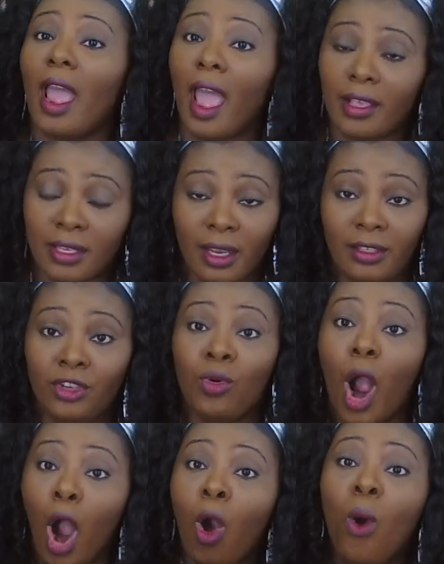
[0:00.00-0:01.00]

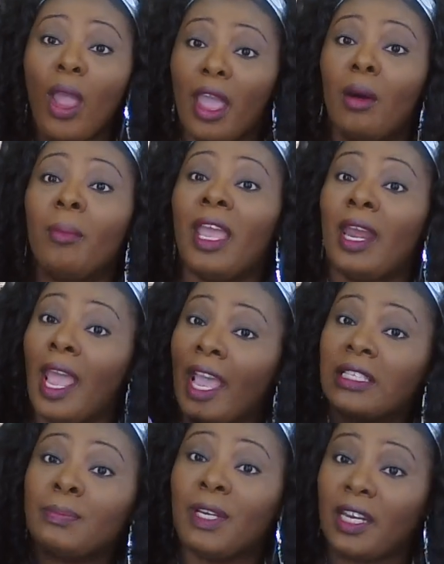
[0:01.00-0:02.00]
an
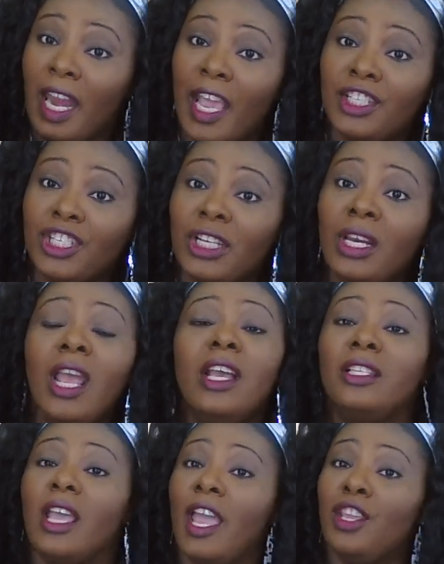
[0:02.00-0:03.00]
explanation,
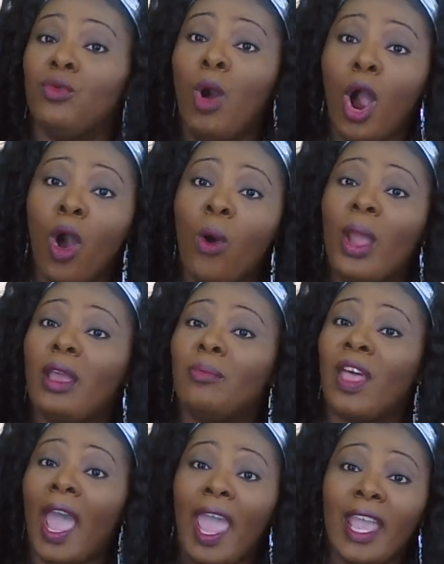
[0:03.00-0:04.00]
and you owe
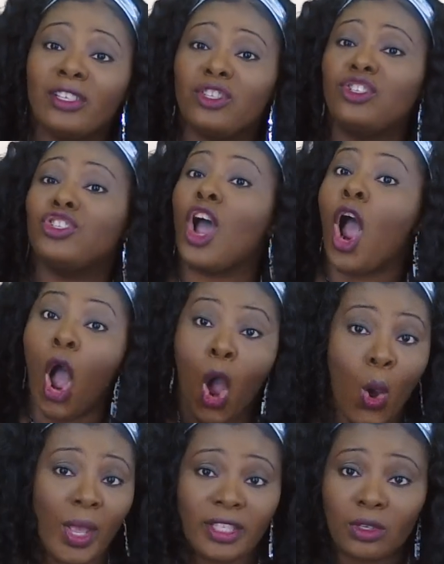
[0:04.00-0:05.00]
him the answers to
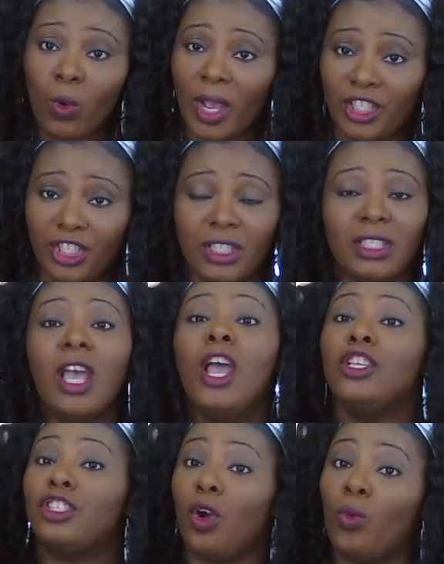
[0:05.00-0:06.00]
all his questions.
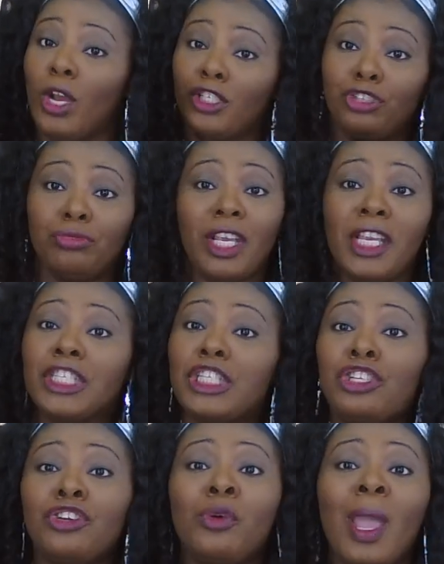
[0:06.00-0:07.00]
So what you need to
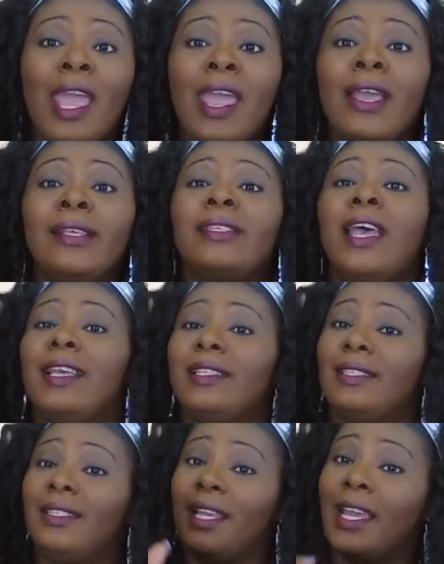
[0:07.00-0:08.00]
do is
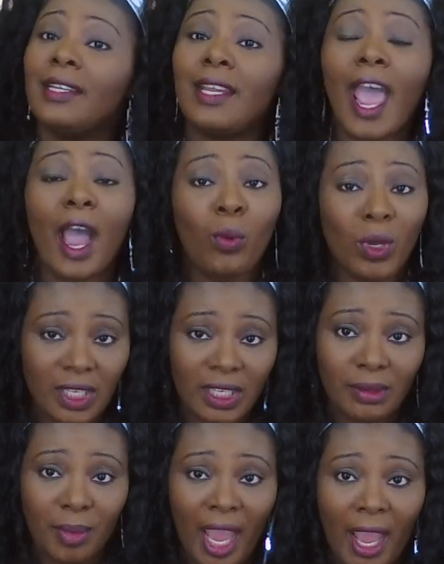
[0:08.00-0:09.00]
sit down with
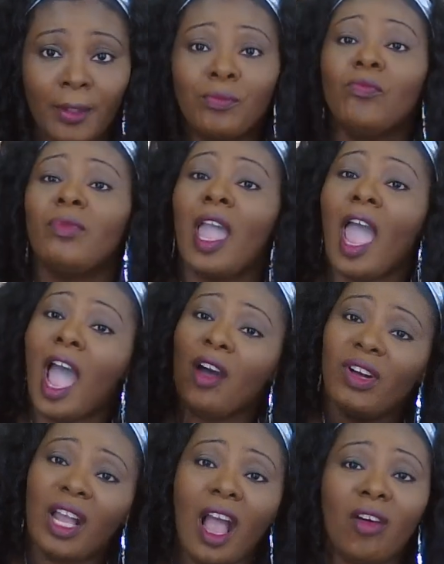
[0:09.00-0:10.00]
this man.
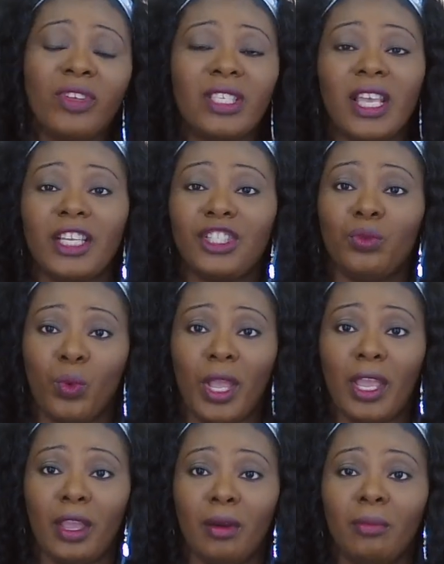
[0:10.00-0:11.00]
Have a conversation with
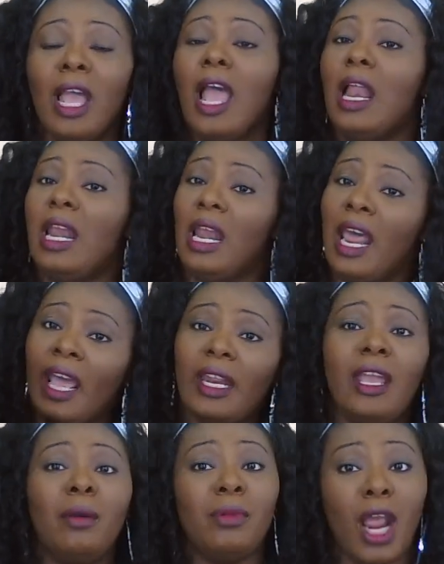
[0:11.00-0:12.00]
him. Let
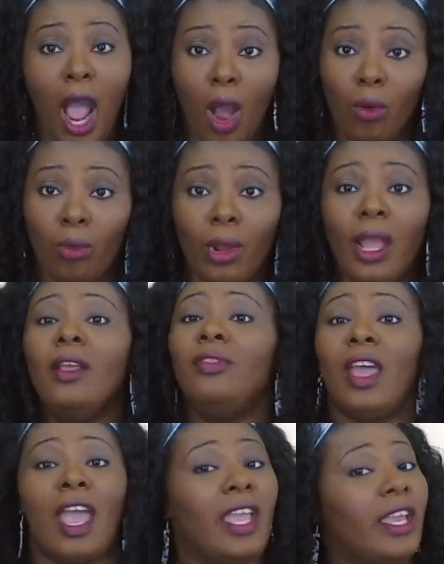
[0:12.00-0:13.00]
him know
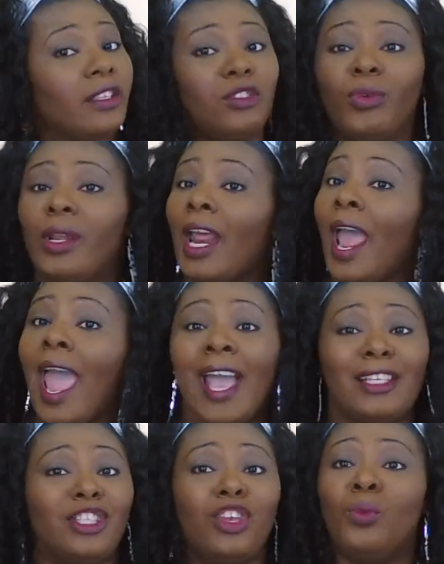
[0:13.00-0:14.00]
that he is free to
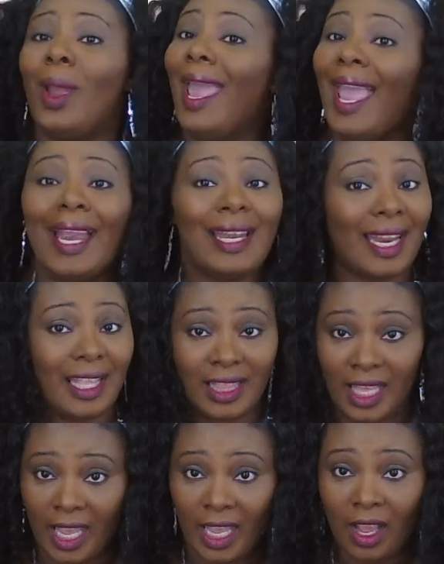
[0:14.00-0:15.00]
ask you
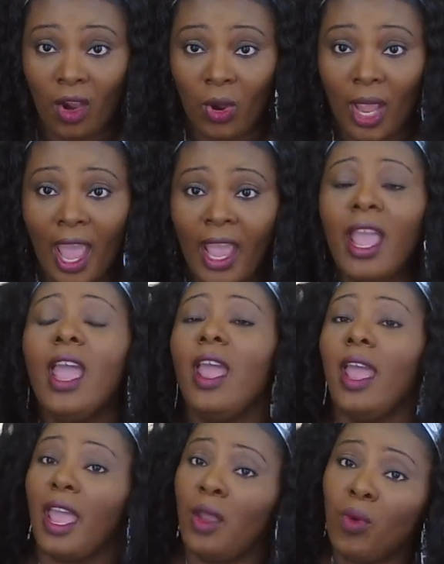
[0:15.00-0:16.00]
anything, okay?
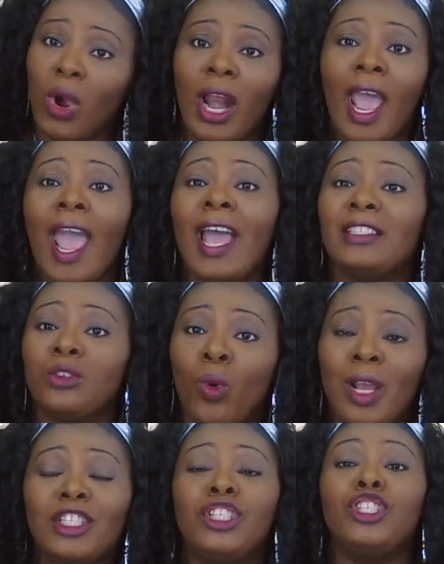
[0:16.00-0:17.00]
He want to ask
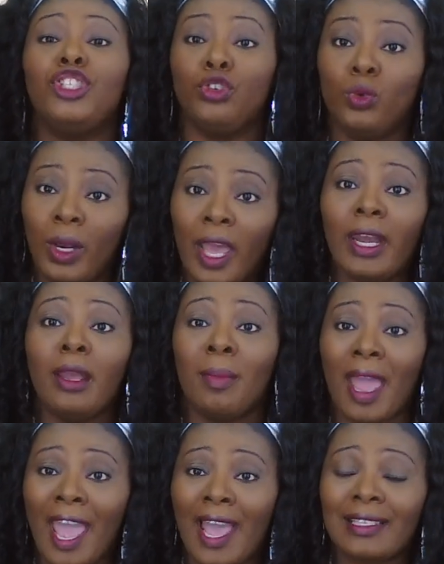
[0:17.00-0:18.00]
questions, you let him
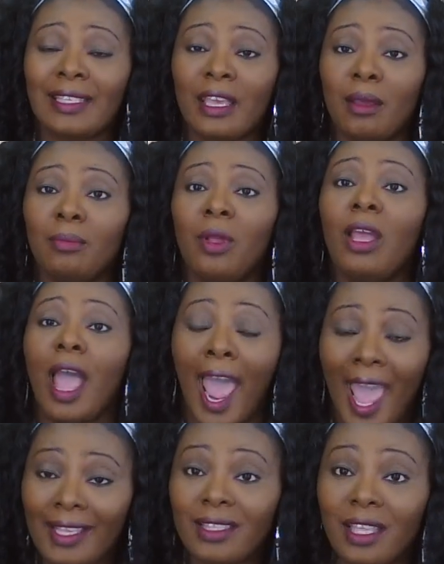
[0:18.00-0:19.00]
ask them,
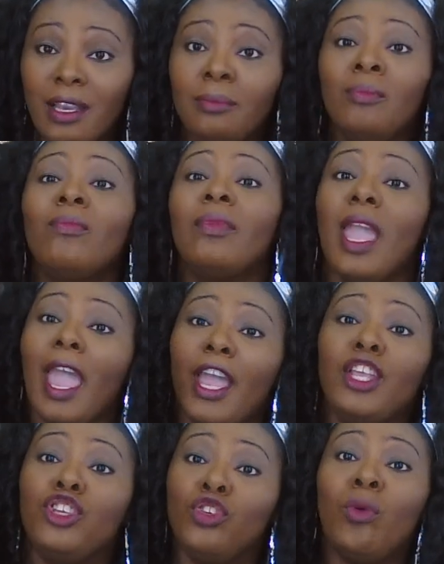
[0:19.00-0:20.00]

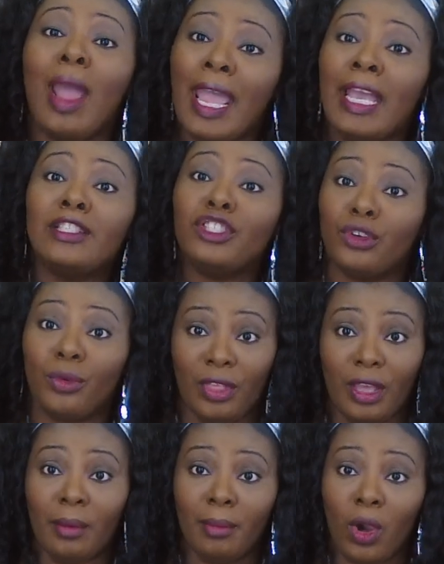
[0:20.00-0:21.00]
and you answer
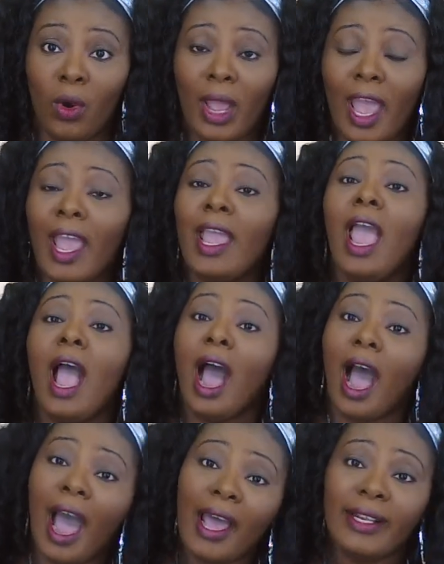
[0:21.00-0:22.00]
them, okay?
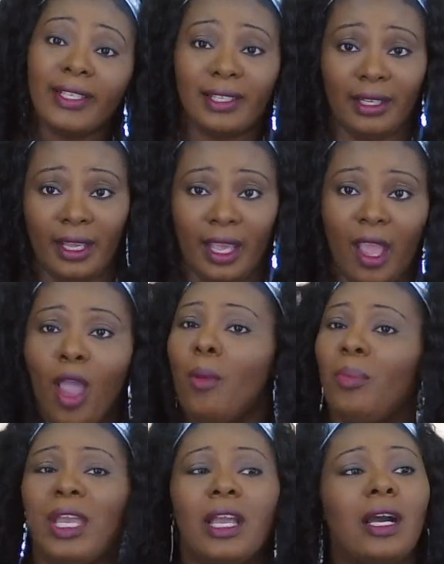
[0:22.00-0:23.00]
Honestly,
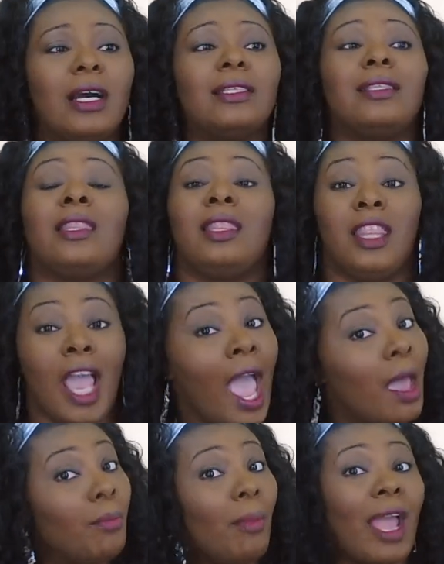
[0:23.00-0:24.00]
because
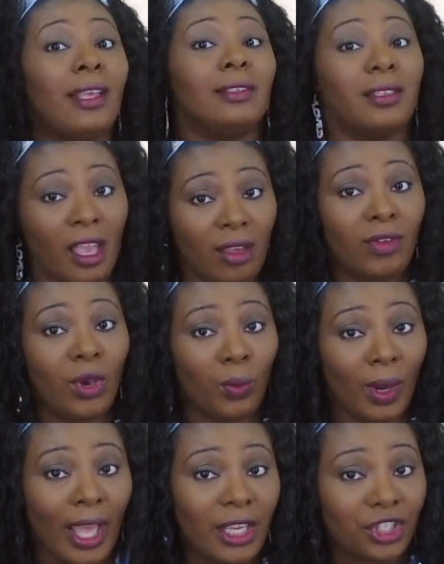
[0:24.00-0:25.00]
that might save your
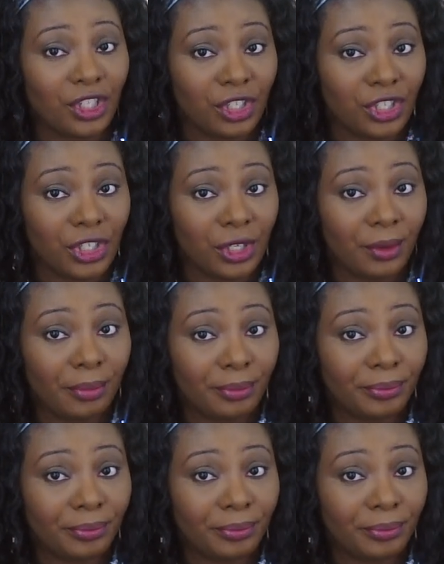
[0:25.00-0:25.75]
relationship.